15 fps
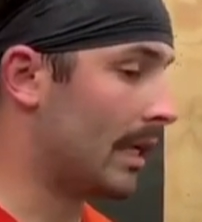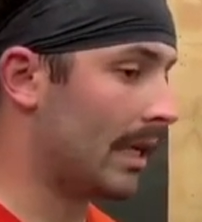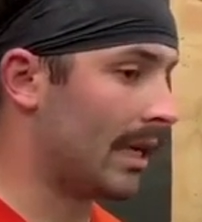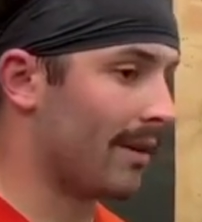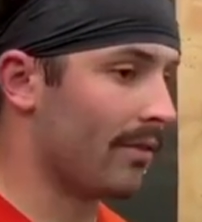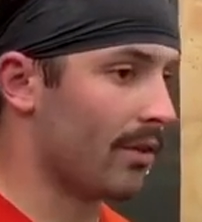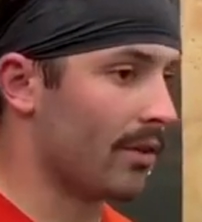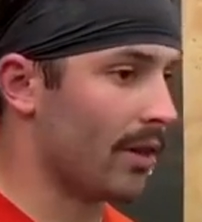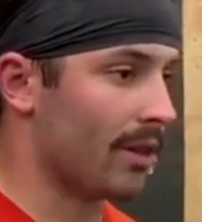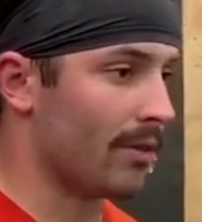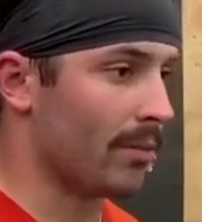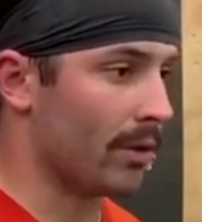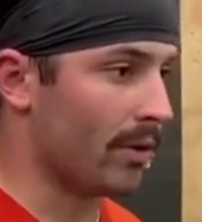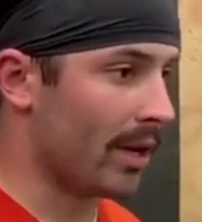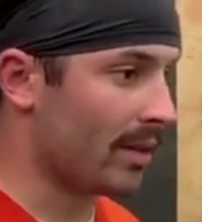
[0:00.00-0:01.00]
And I've heard
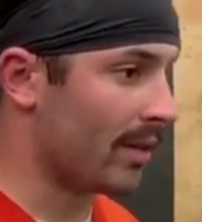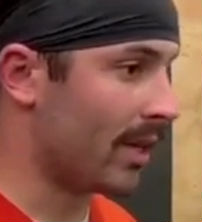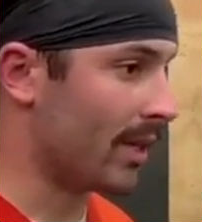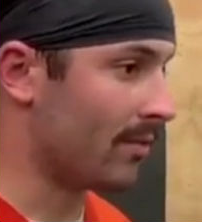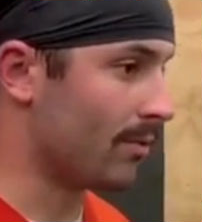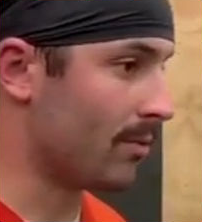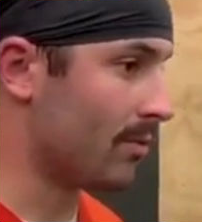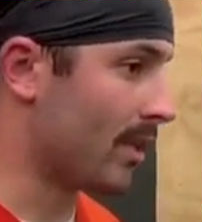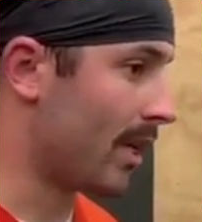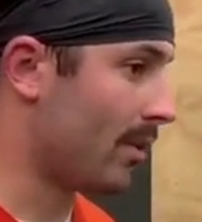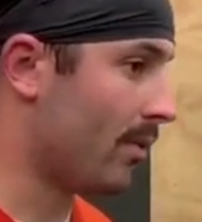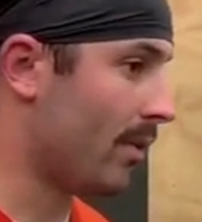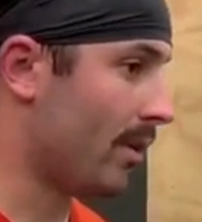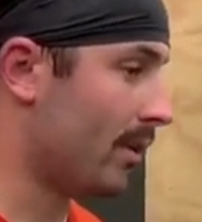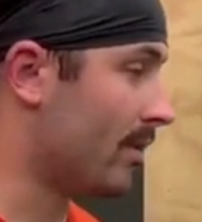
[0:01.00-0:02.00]
nothing but great things from
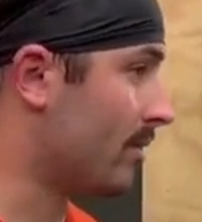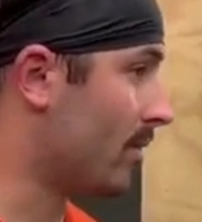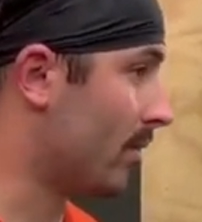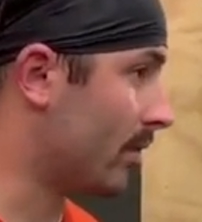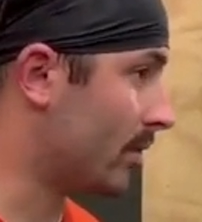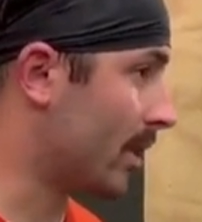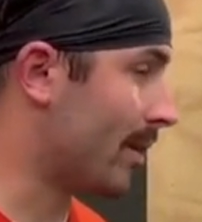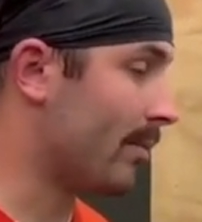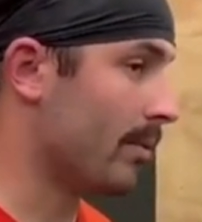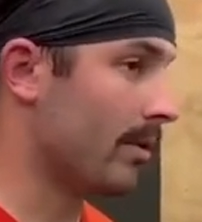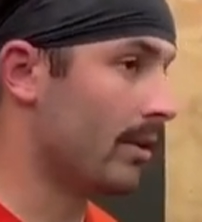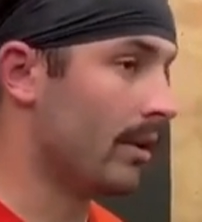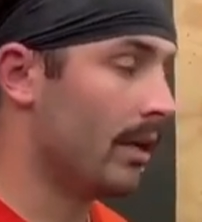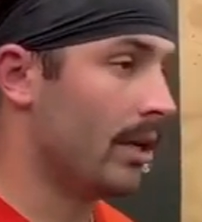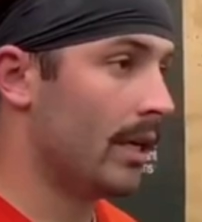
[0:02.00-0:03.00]
Saquon and Sterling
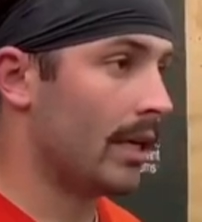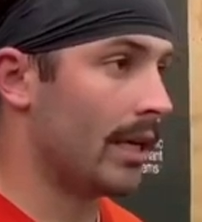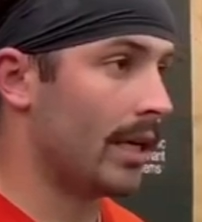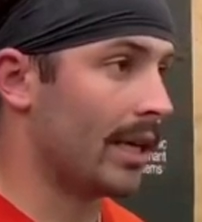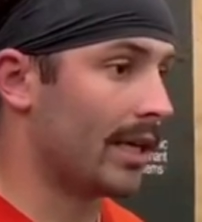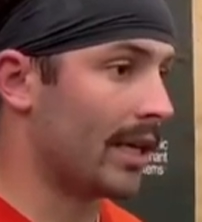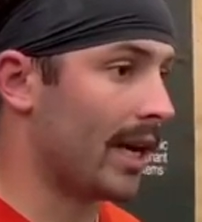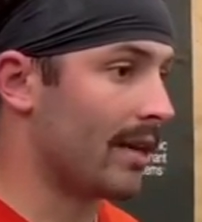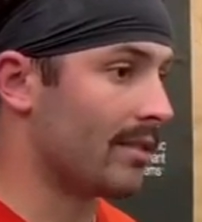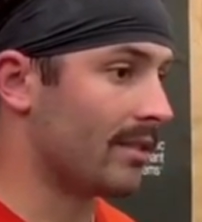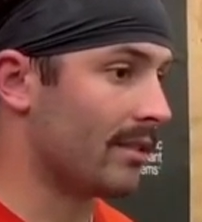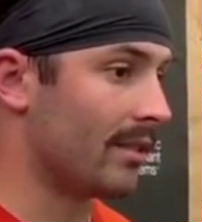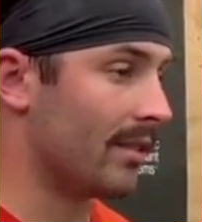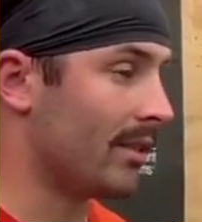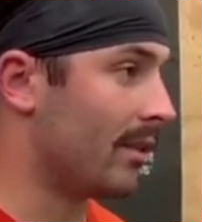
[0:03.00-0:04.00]
Shepard, guys
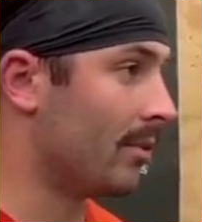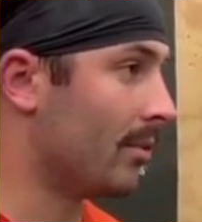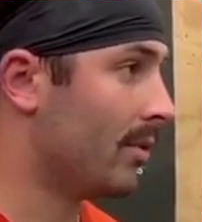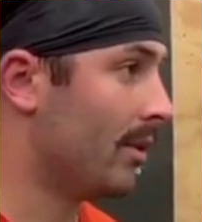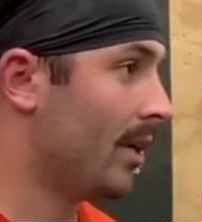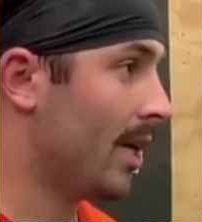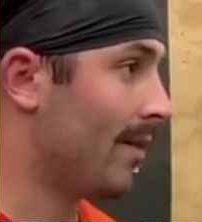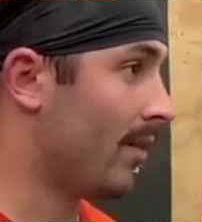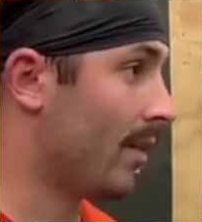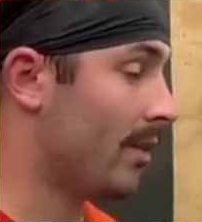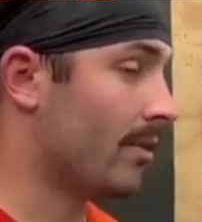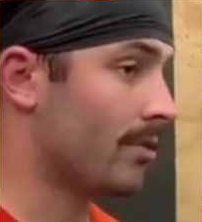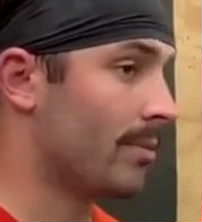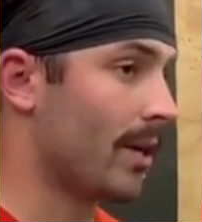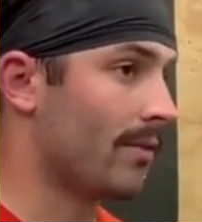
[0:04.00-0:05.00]
that, you know, have a lot
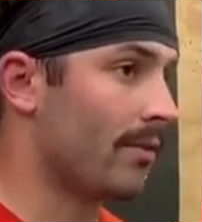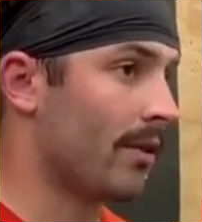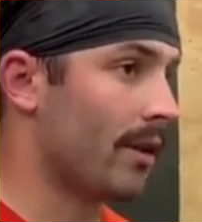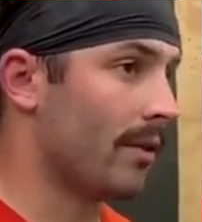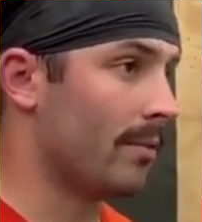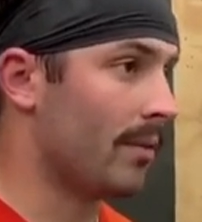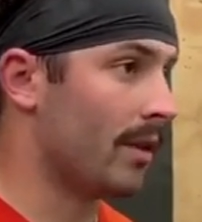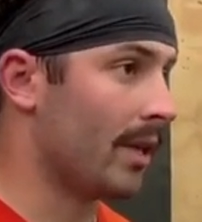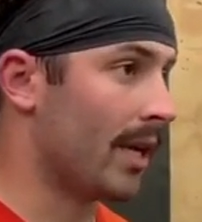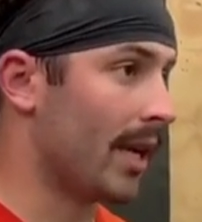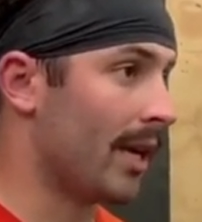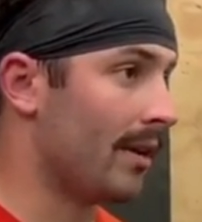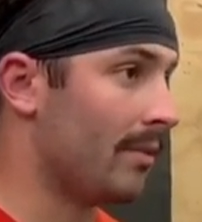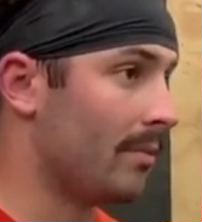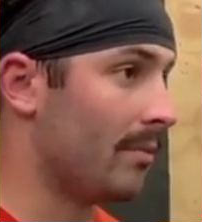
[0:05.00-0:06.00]
of respect for him and that
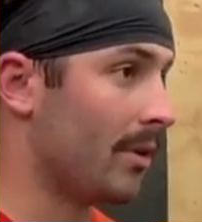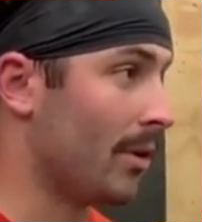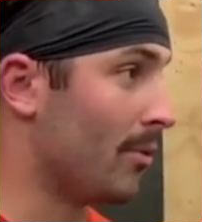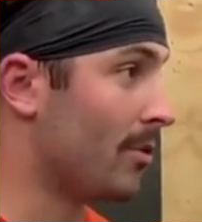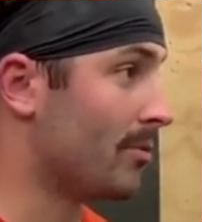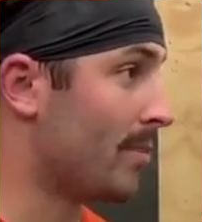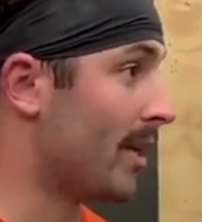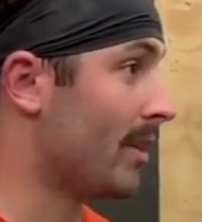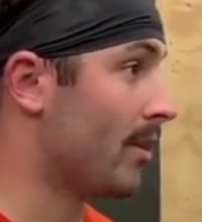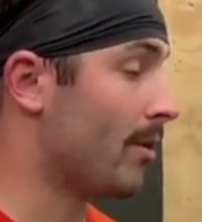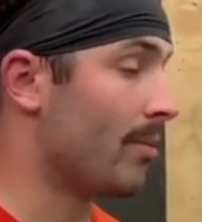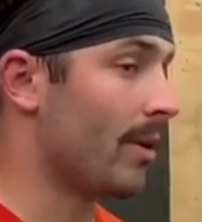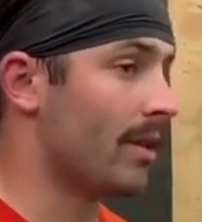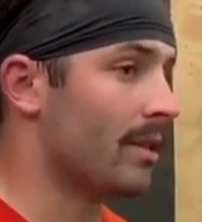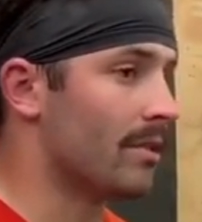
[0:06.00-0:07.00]
I, you know, respect their
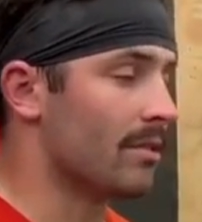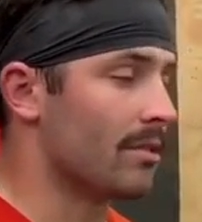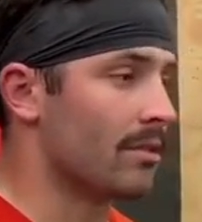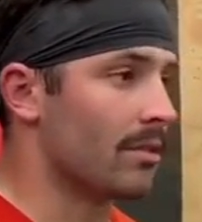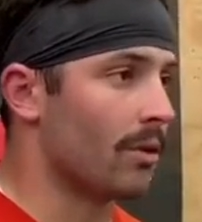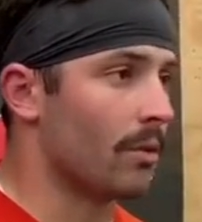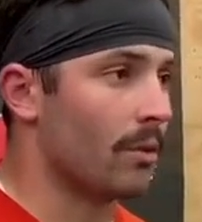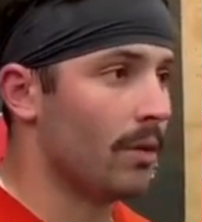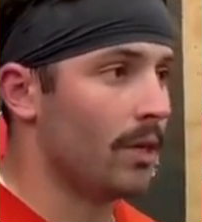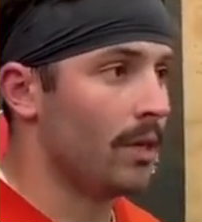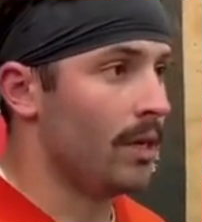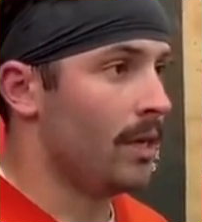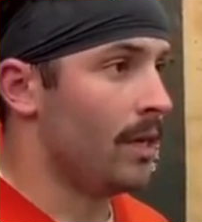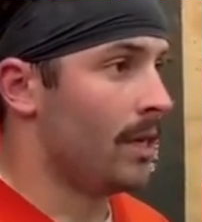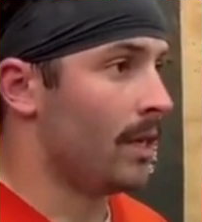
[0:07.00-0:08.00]
opinions. And so
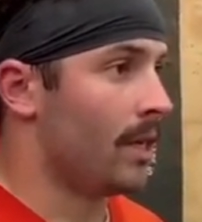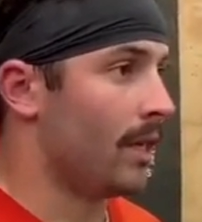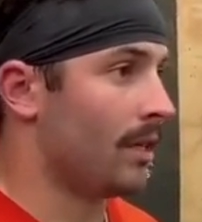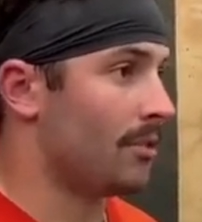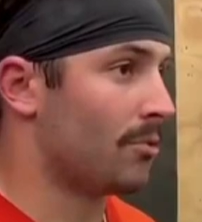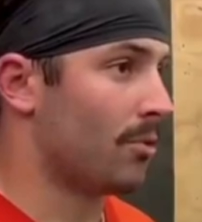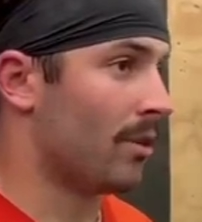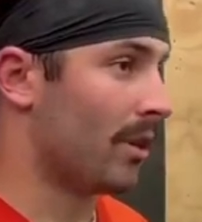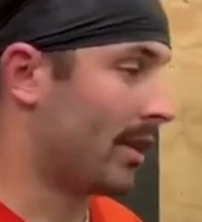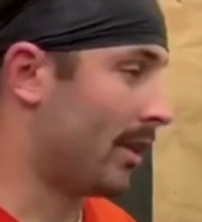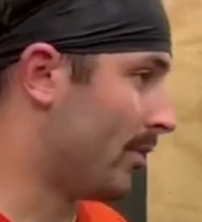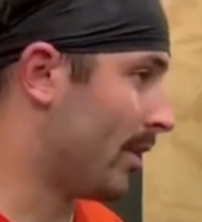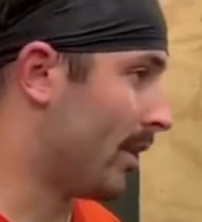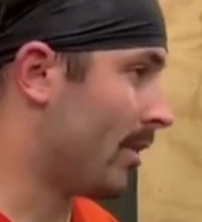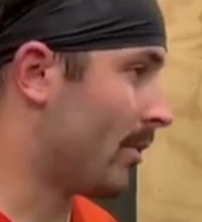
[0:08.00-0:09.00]
I just wanted to
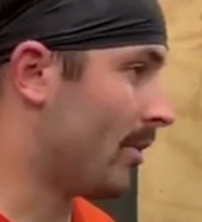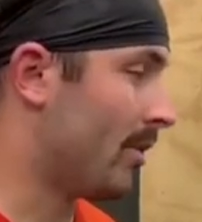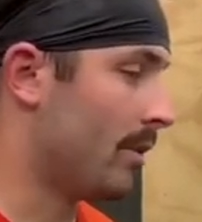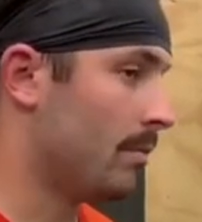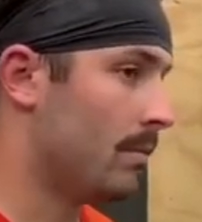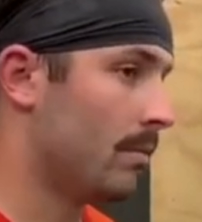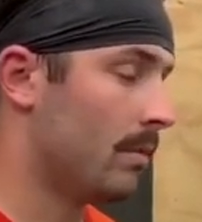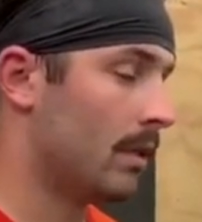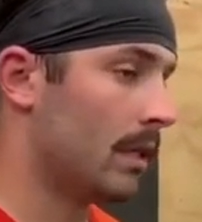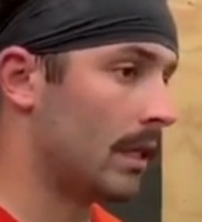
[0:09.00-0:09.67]
clear the air with him.